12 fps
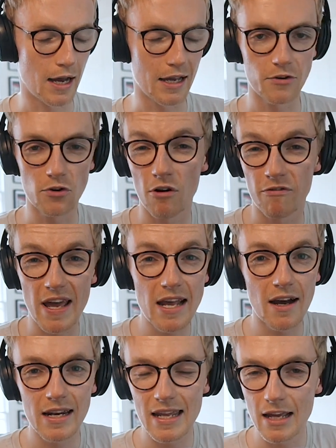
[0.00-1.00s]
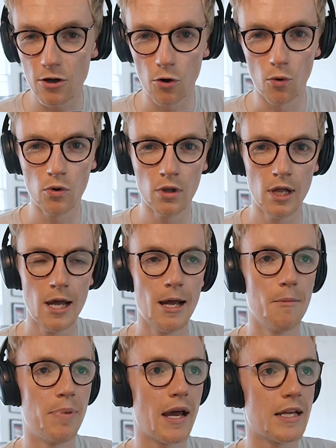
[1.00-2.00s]
If you've got a vague idea, cool,
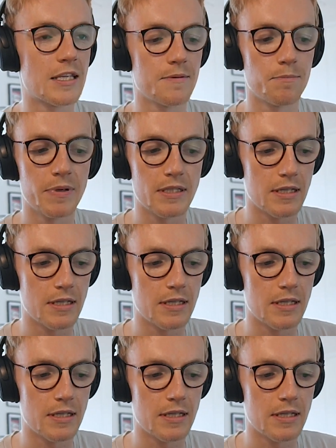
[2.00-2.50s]
but it's